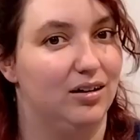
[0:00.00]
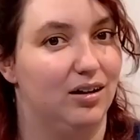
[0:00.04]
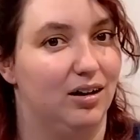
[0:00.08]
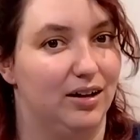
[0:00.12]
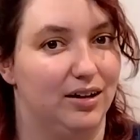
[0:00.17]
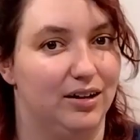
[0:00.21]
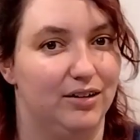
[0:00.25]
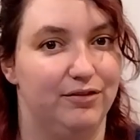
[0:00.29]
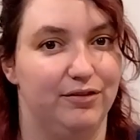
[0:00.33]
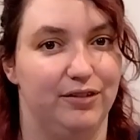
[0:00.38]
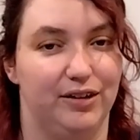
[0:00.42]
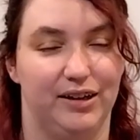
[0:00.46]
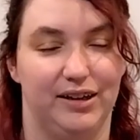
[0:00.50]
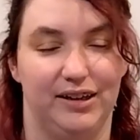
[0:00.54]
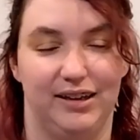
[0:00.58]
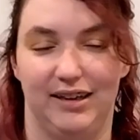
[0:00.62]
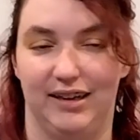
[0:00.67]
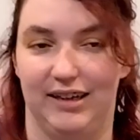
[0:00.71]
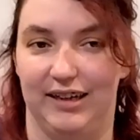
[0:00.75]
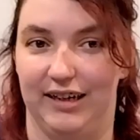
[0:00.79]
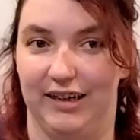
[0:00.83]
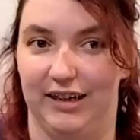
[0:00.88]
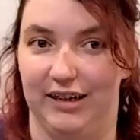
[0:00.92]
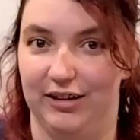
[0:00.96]
kind of an
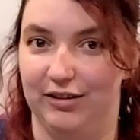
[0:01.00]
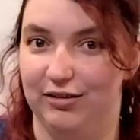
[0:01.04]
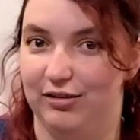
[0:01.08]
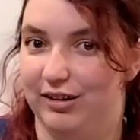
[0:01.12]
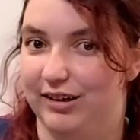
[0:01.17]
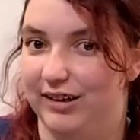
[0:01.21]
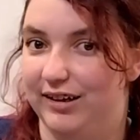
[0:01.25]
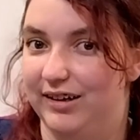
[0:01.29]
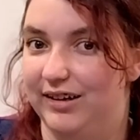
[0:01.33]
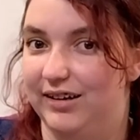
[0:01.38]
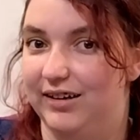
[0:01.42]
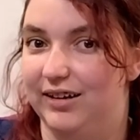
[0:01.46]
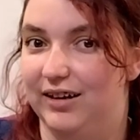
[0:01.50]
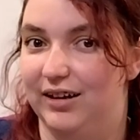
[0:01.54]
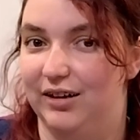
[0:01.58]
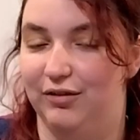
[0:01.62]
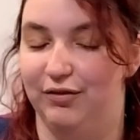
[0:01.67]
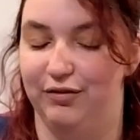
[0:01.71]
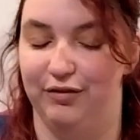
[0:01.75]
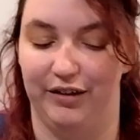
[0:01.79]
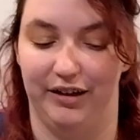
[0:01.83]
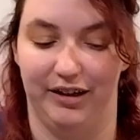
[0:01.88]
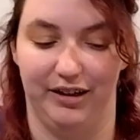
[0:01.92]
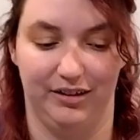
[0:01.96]
airy
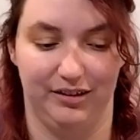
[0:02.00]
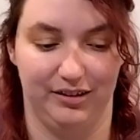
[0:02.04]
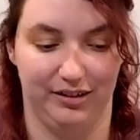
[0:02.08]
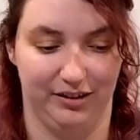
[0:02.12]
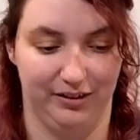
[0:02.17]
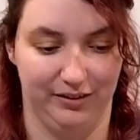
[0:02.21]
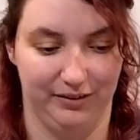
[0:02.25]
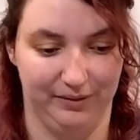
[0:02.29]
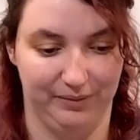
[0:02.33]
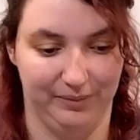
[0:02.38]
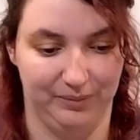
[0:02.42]
effect.